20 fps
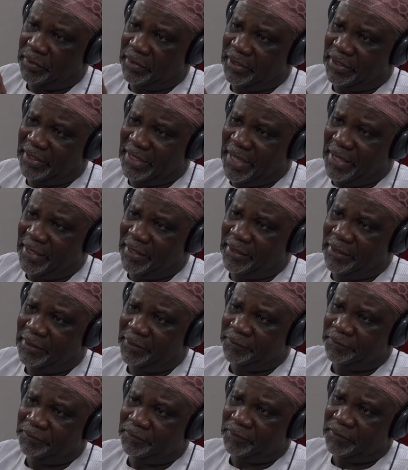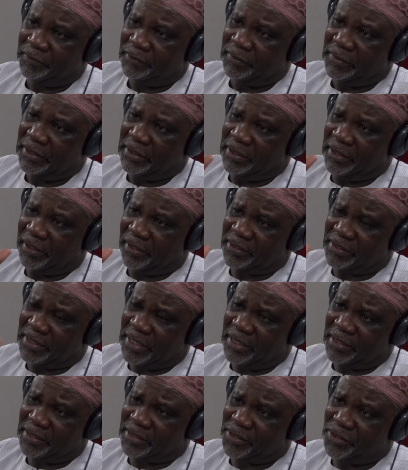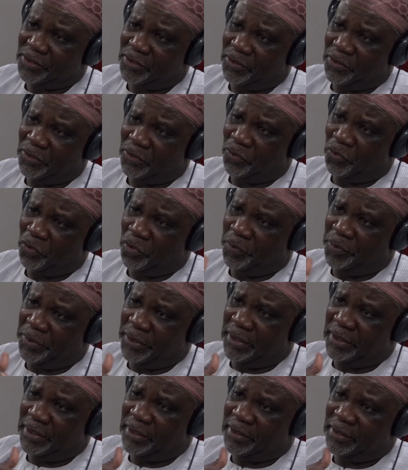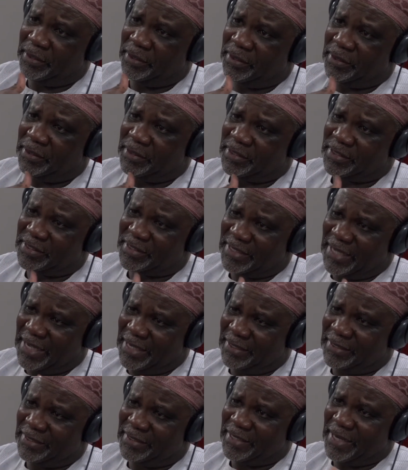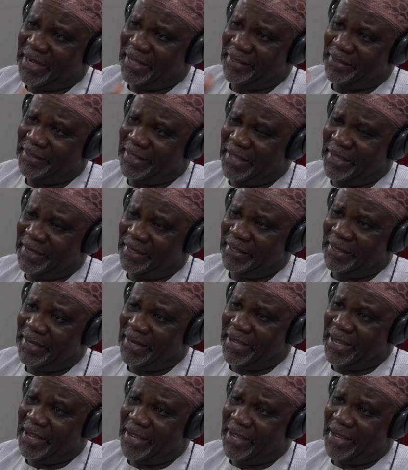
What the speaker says: then the results will be sent and then